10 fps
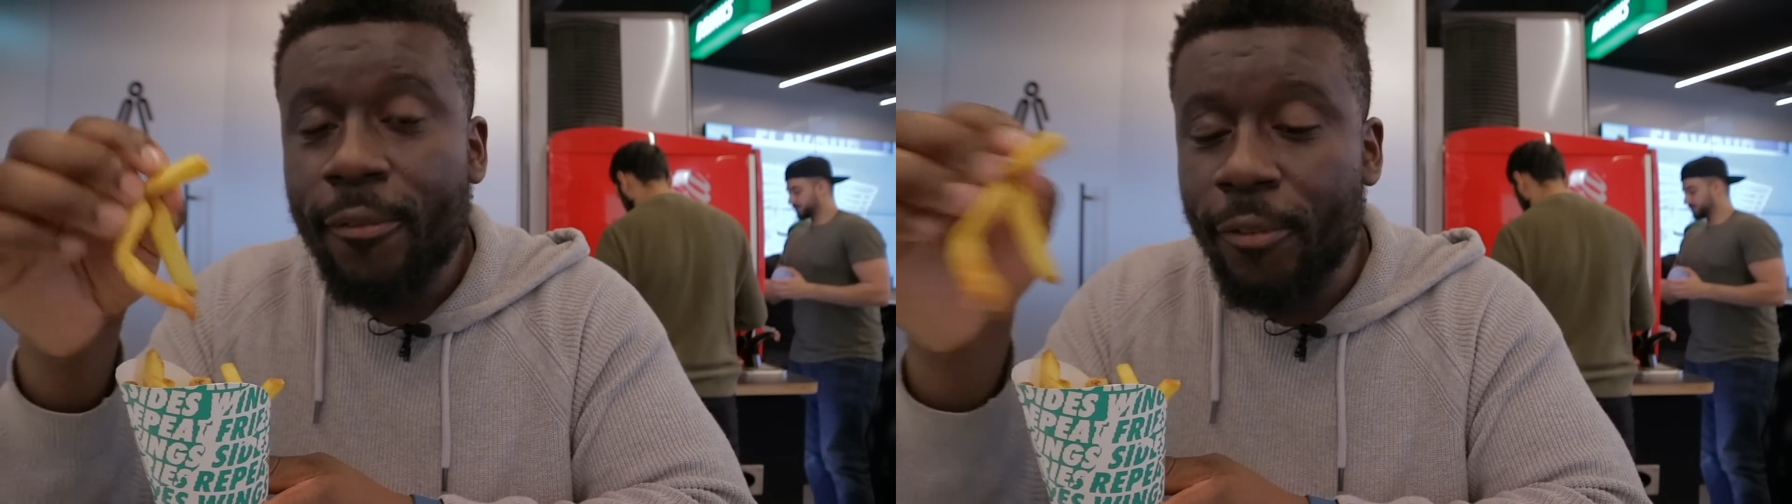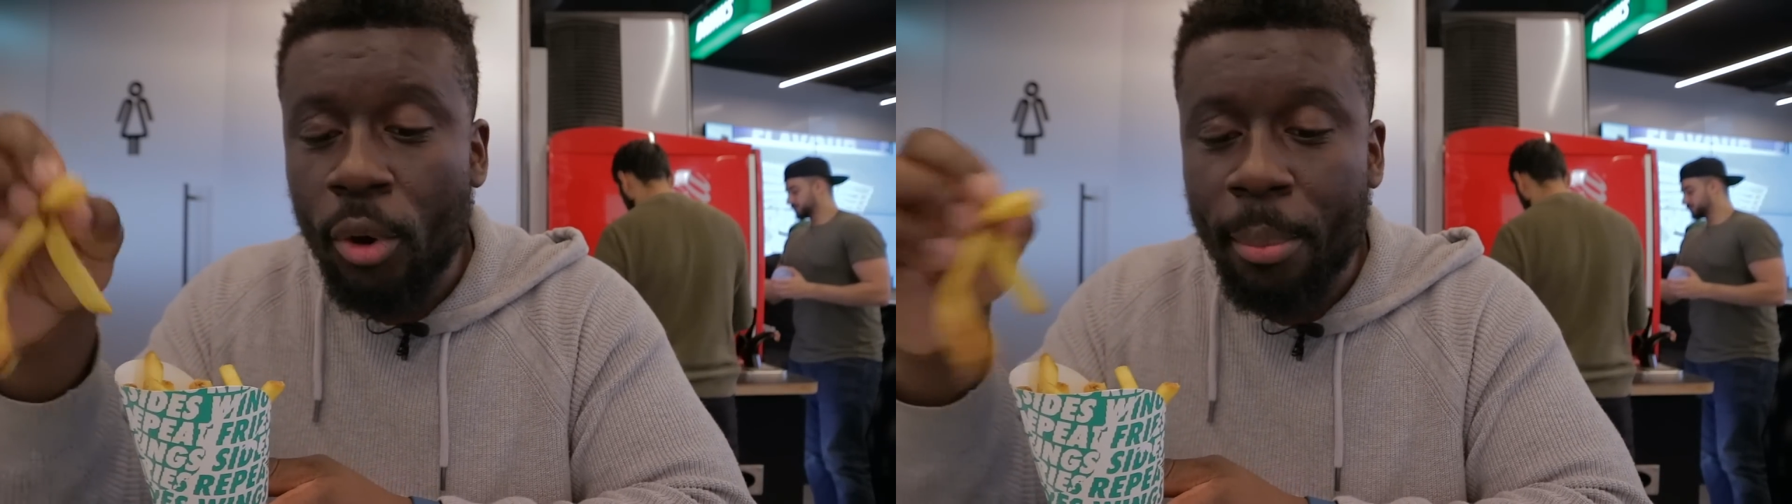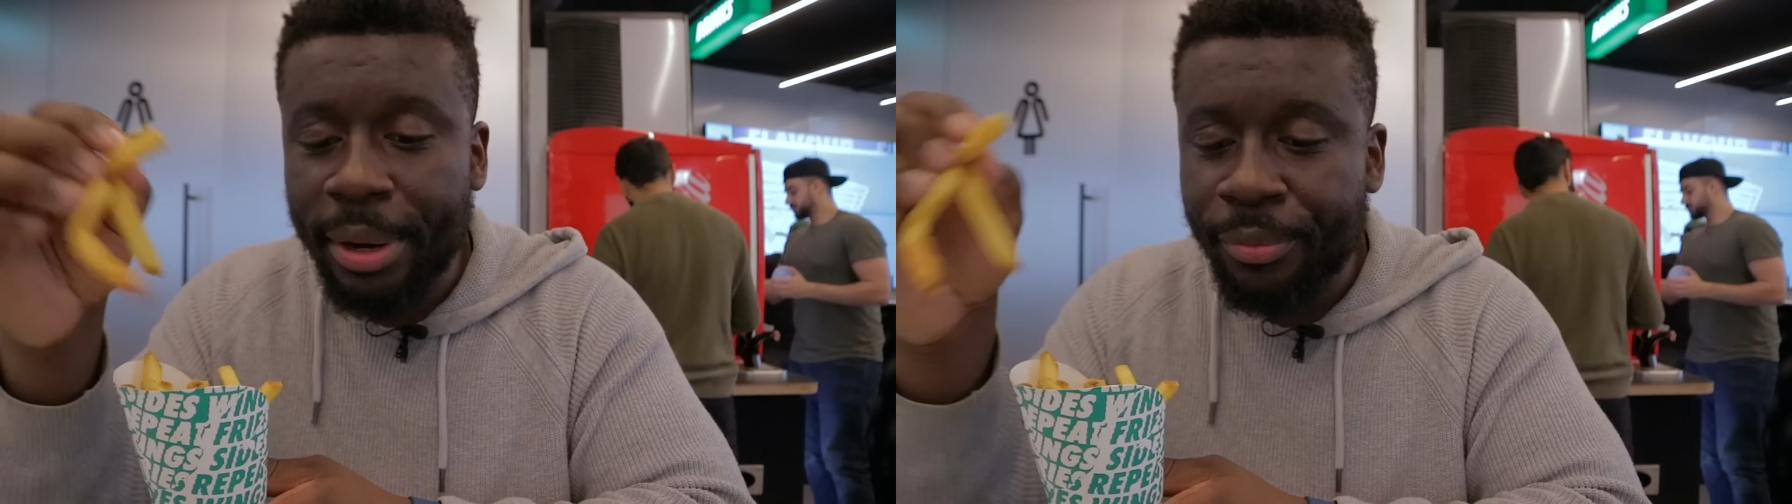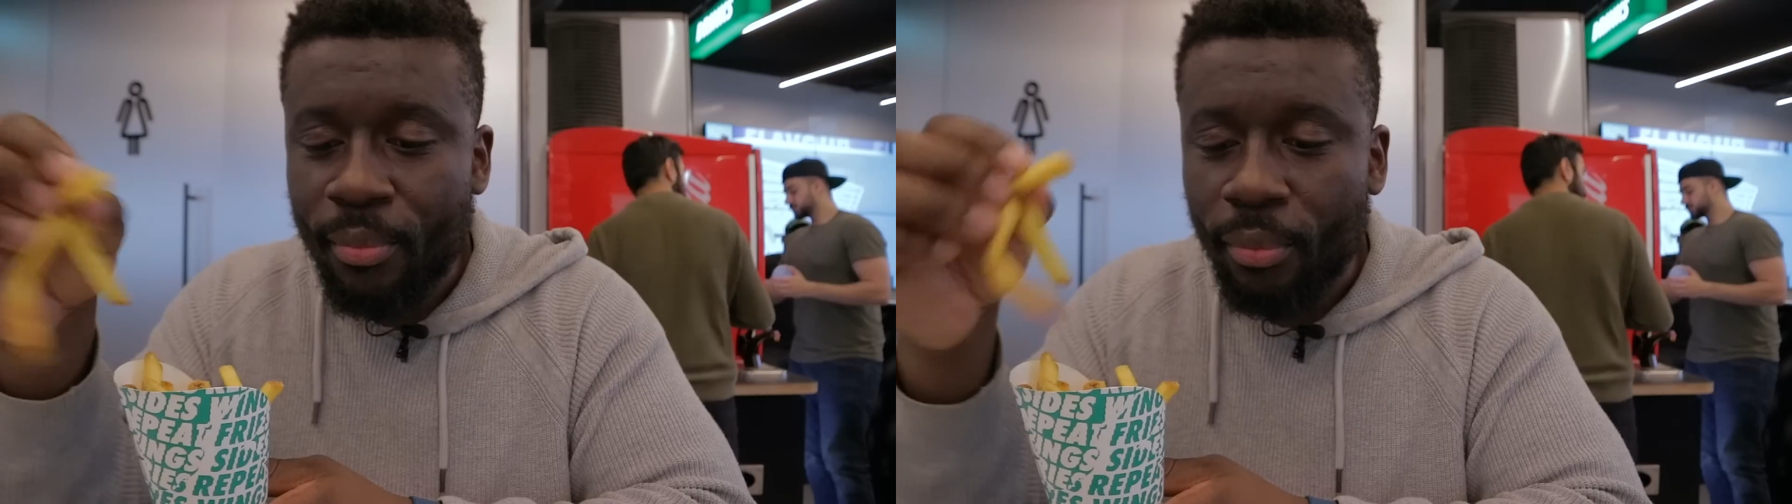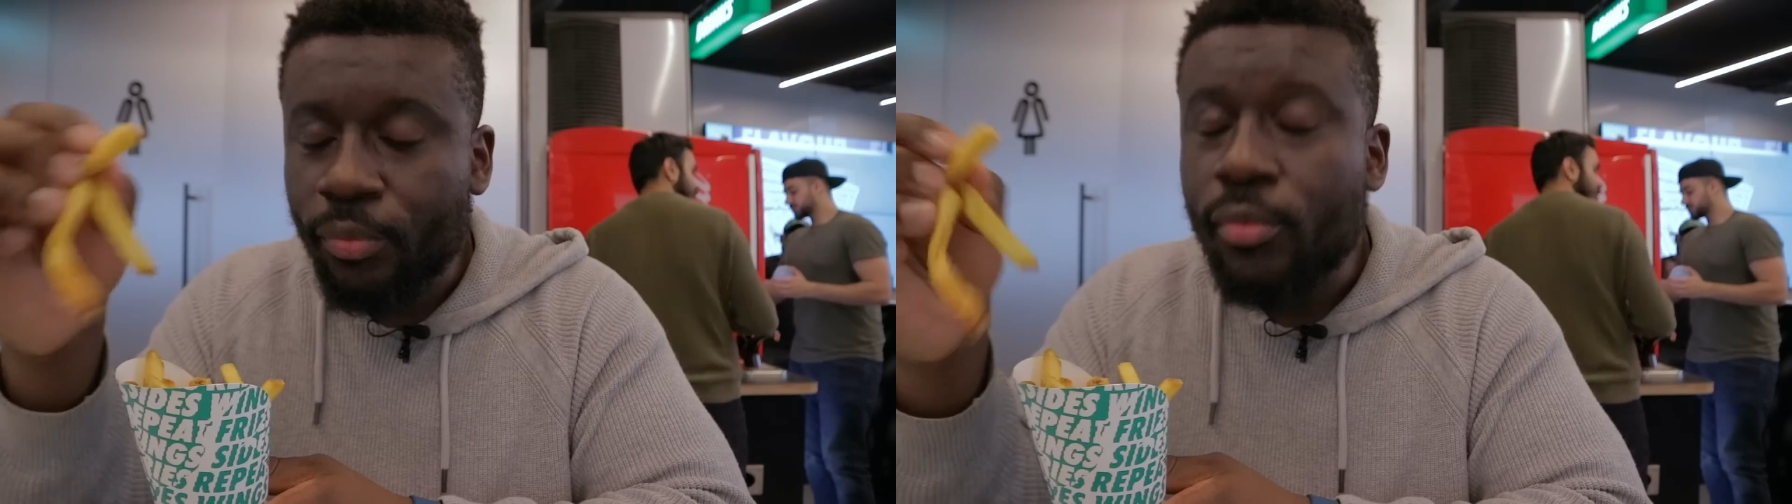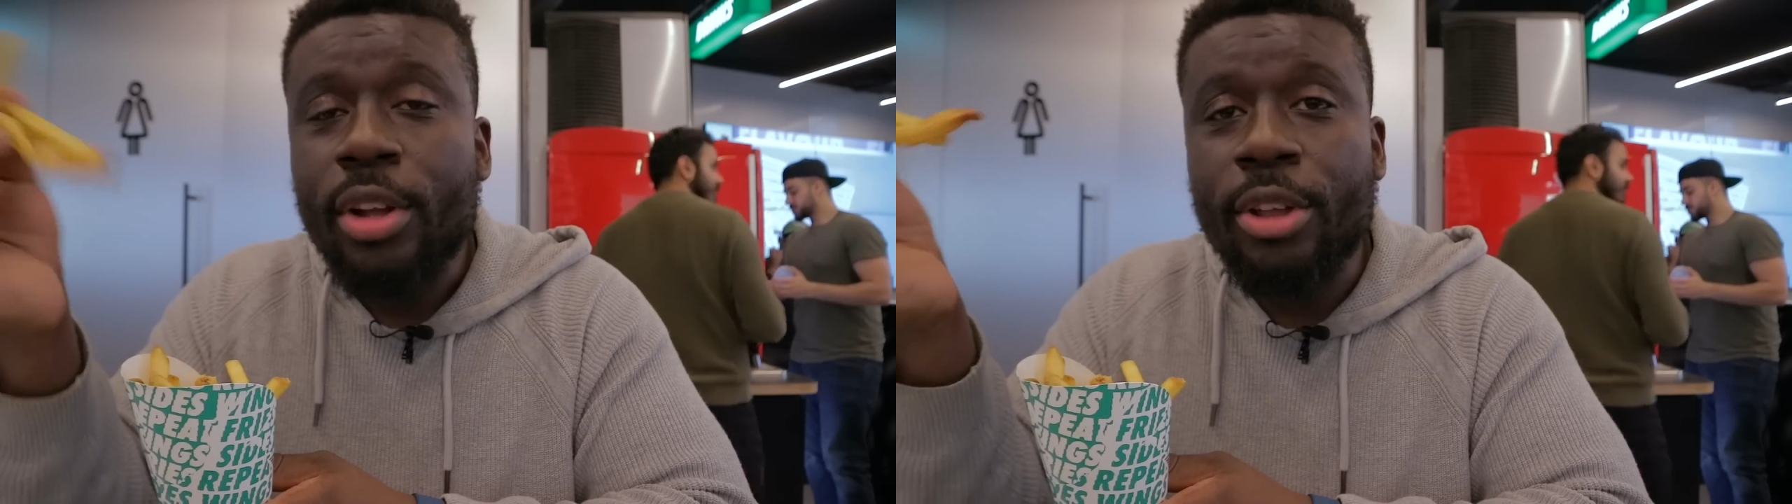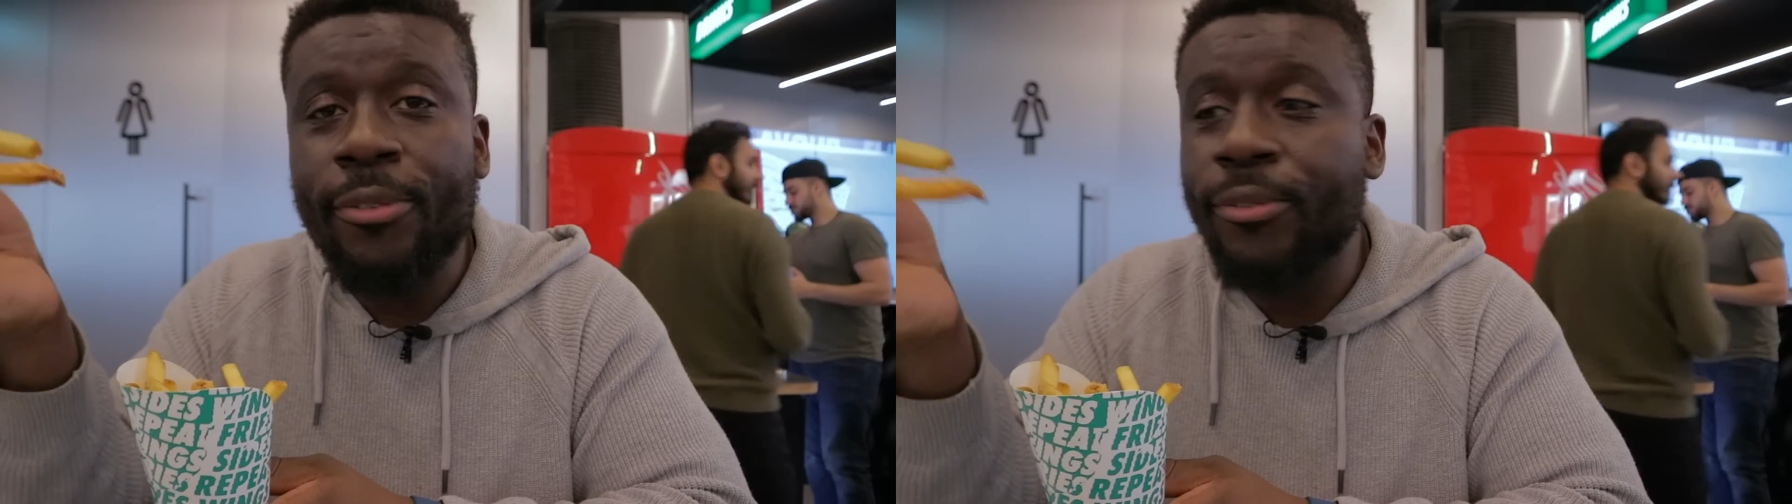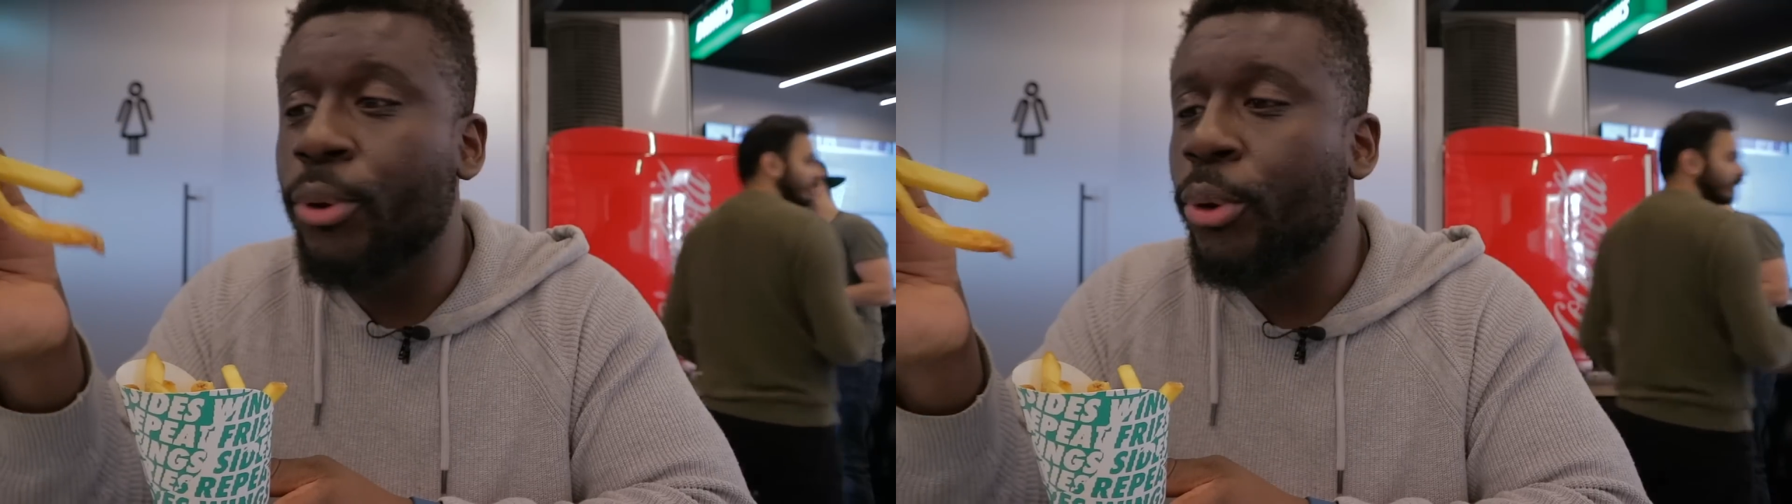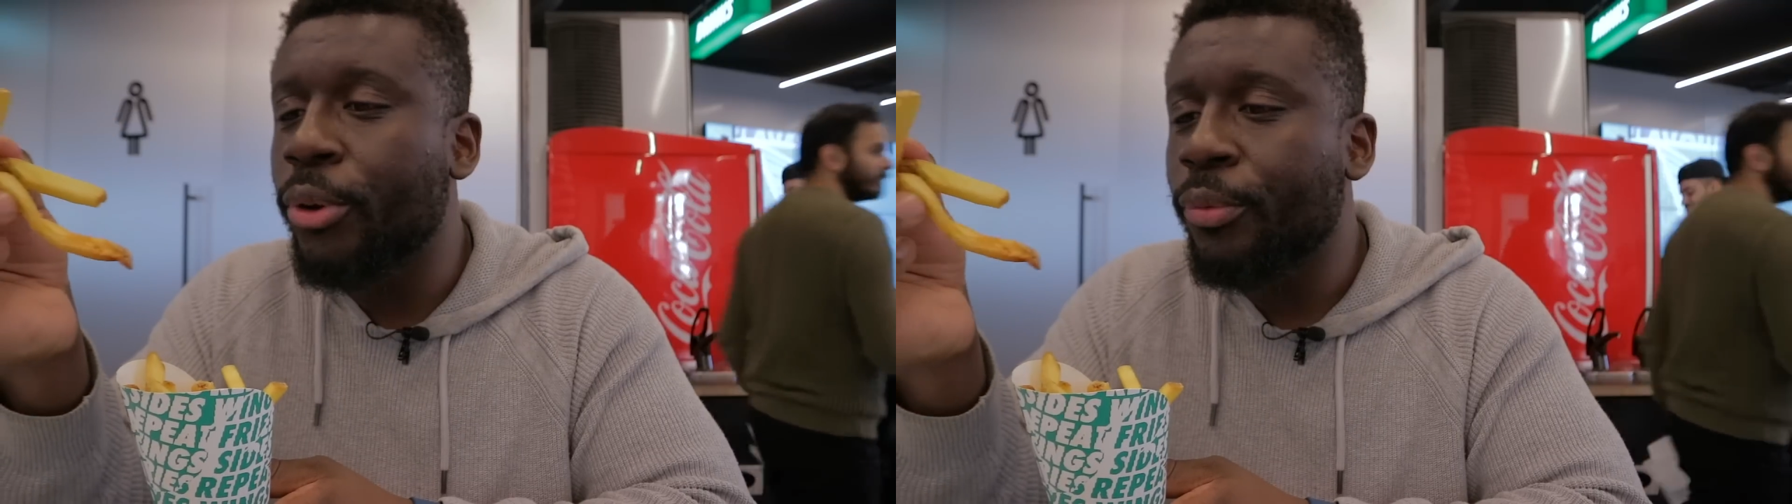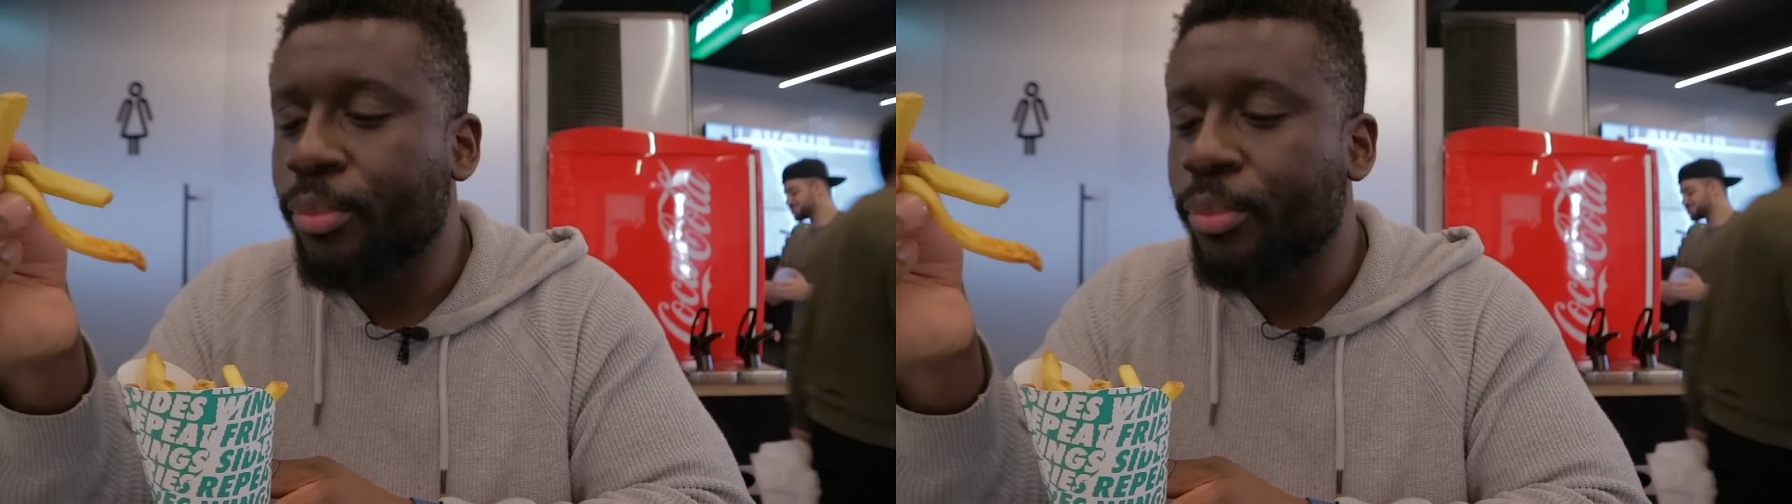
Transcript: filming this food